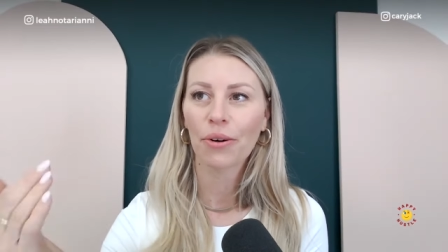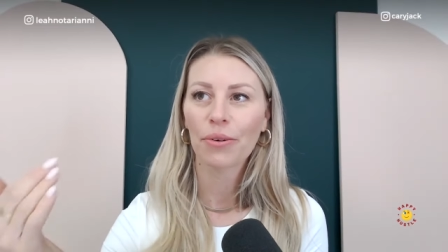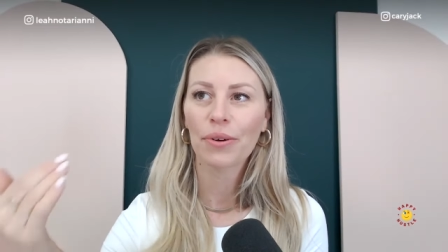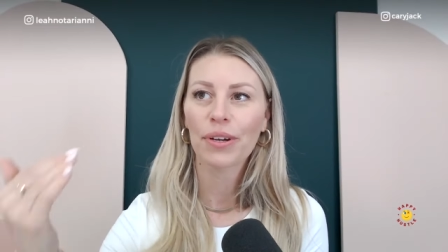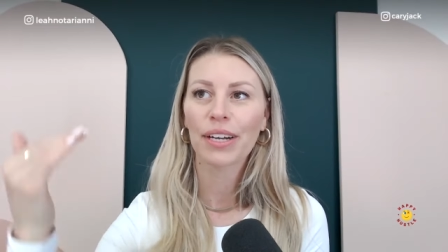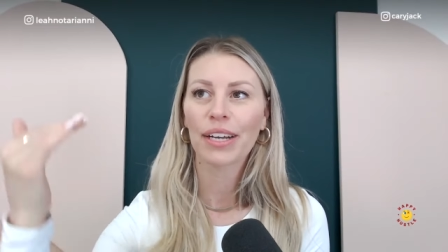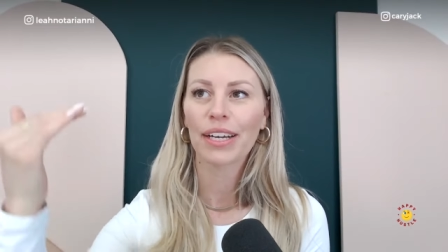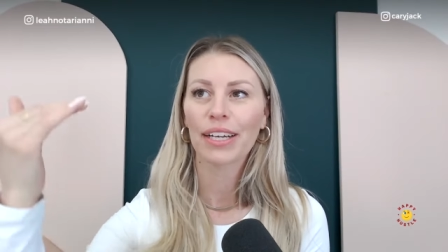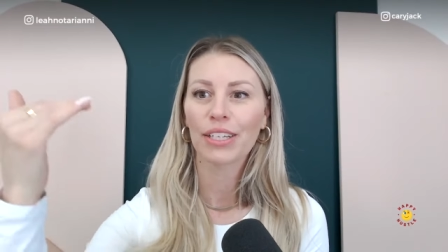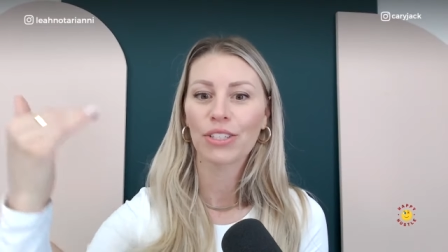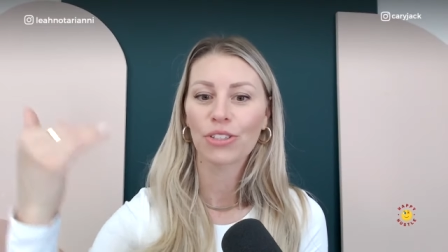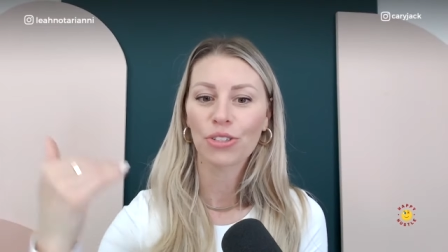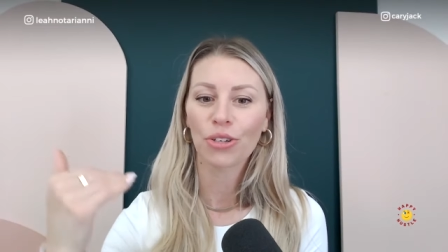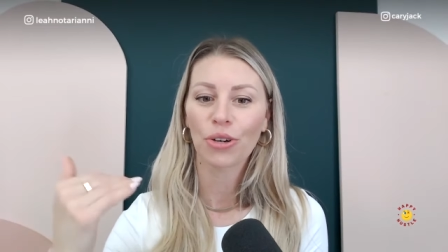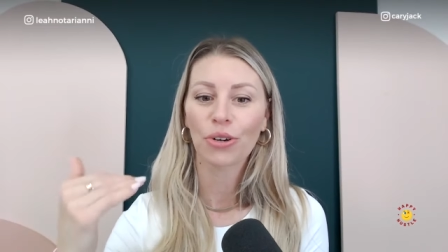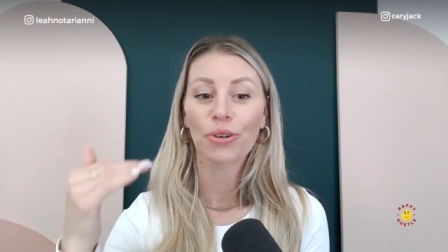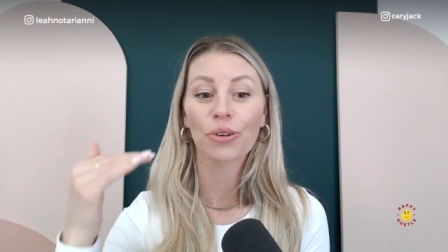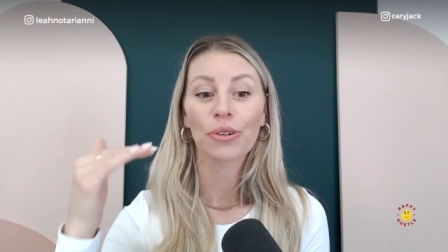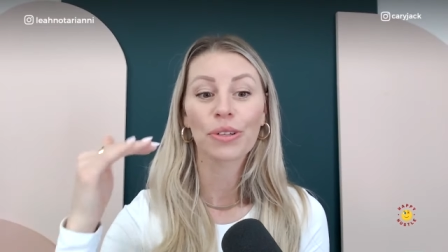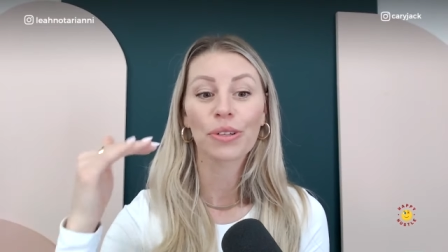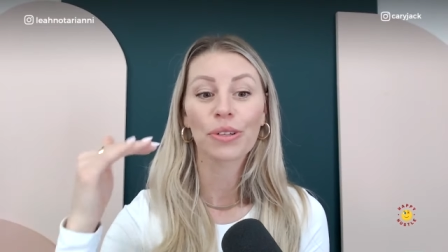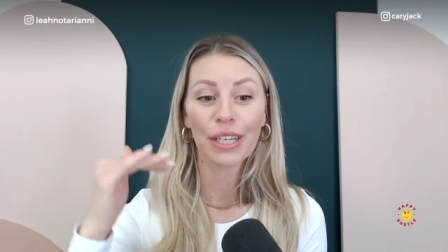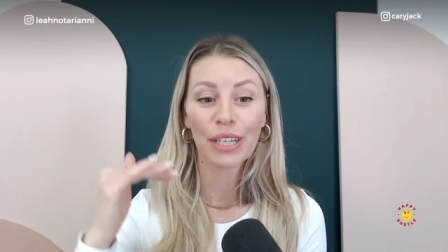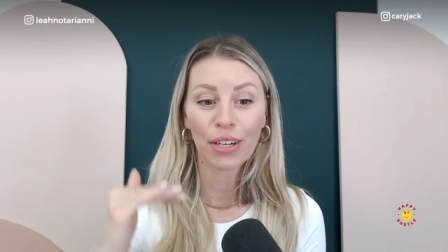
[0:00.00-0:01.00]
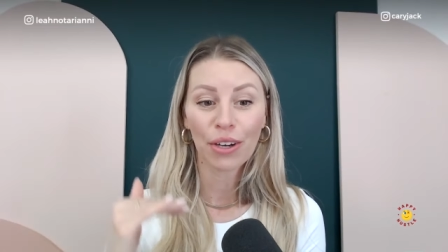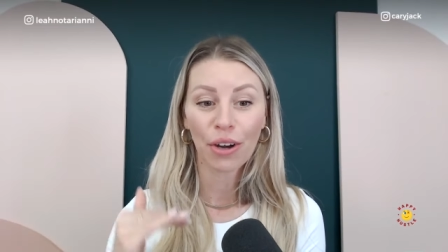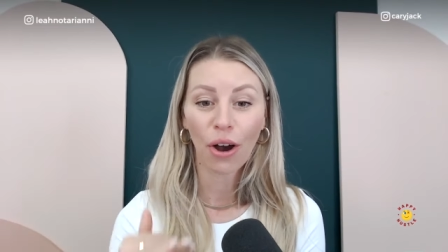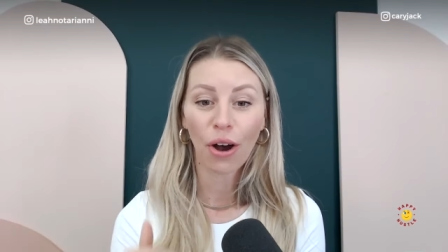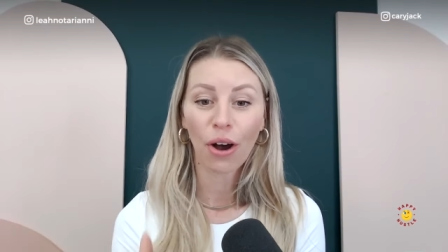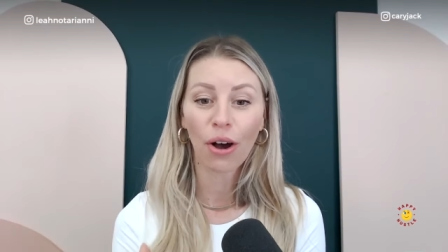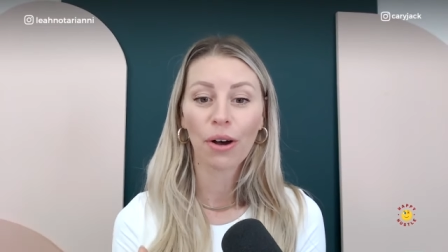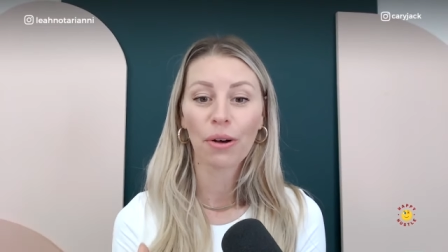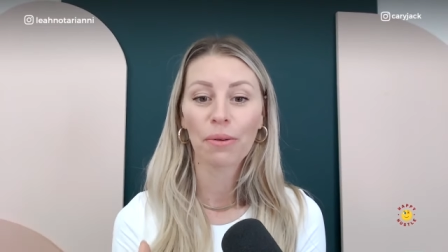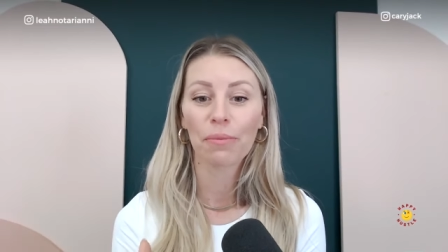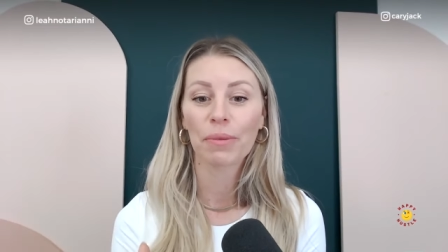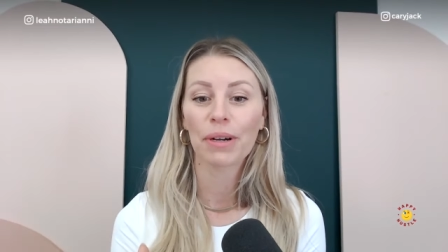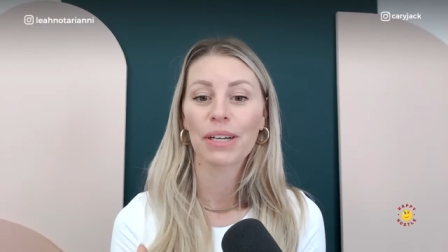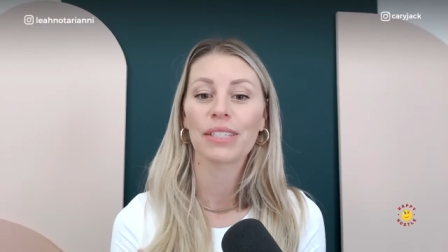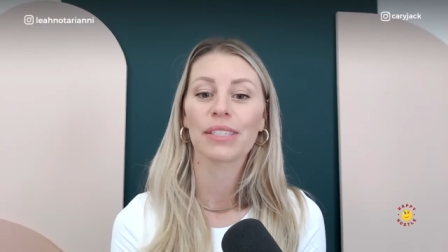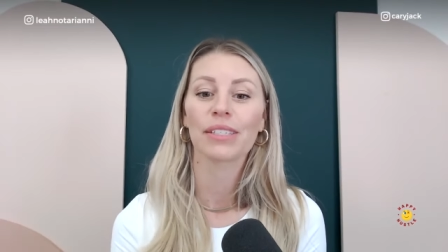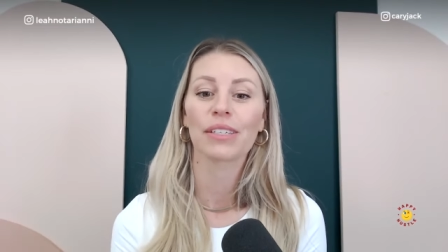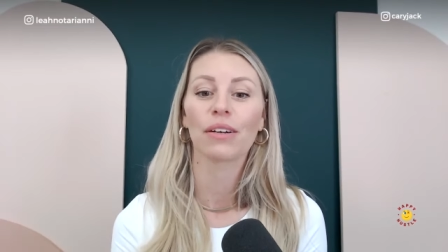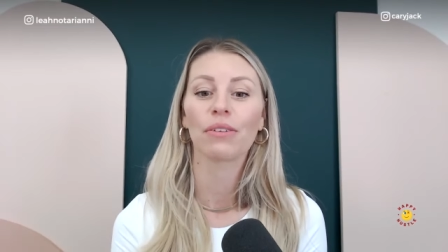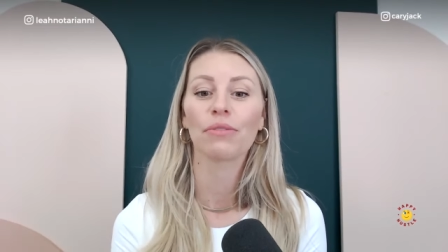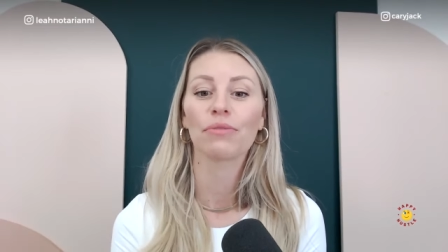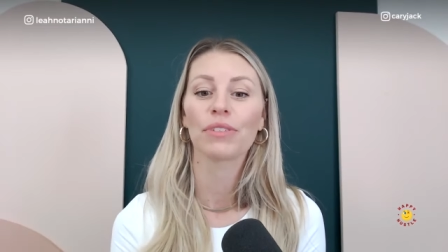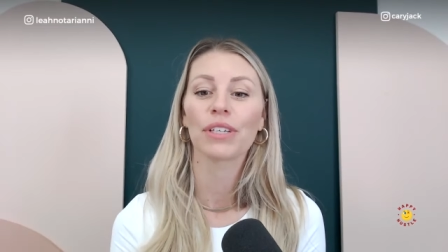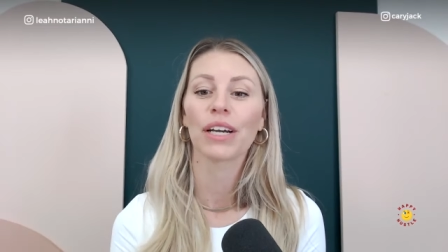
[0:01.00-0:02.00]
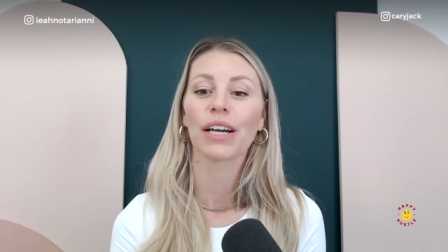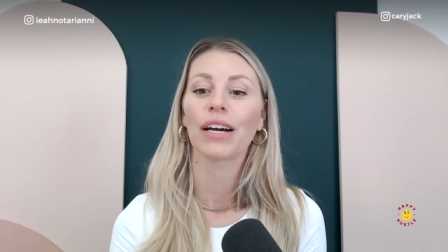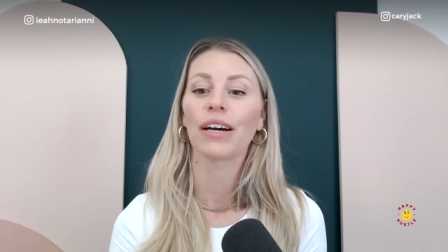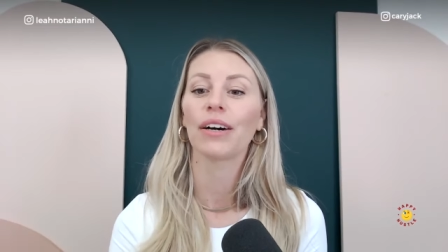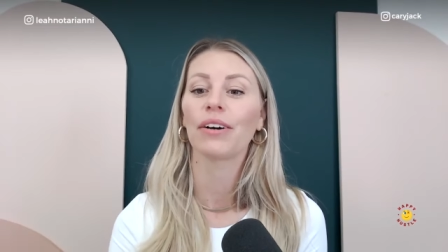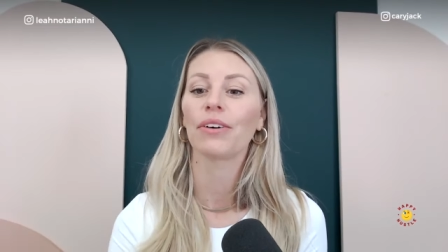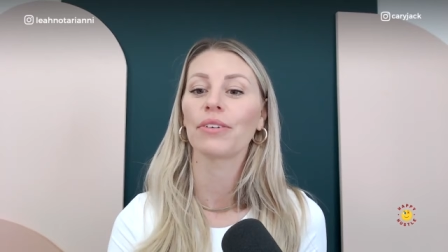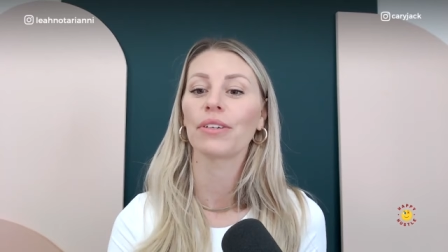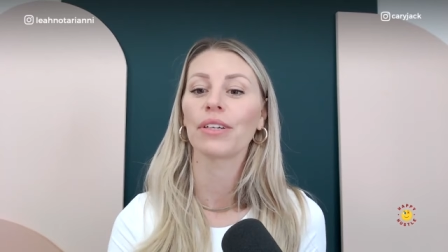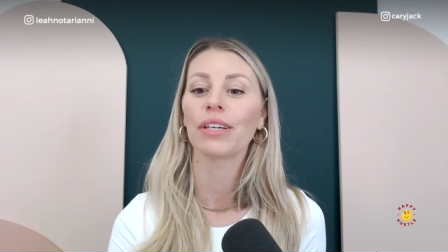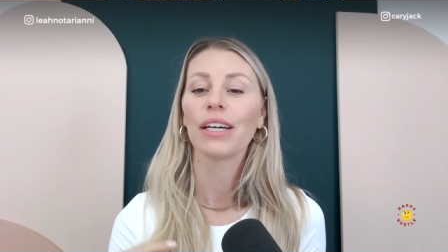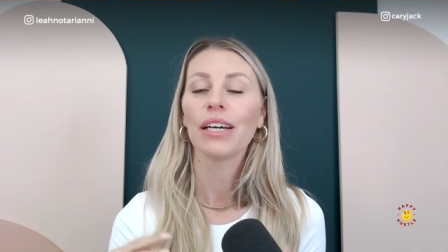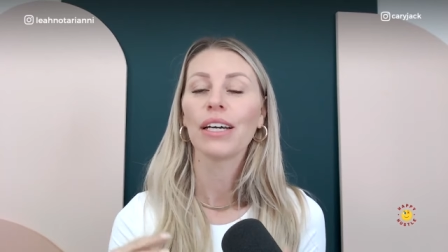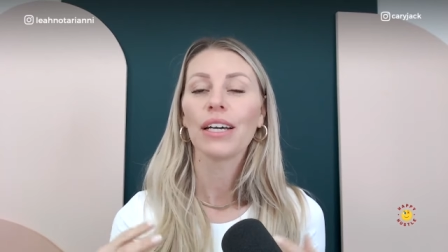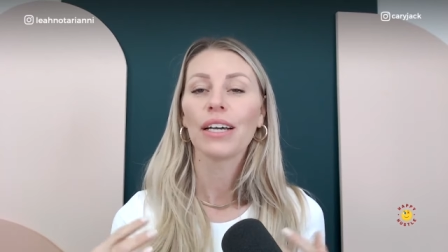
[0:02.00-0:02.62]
how can I internally calm myself down,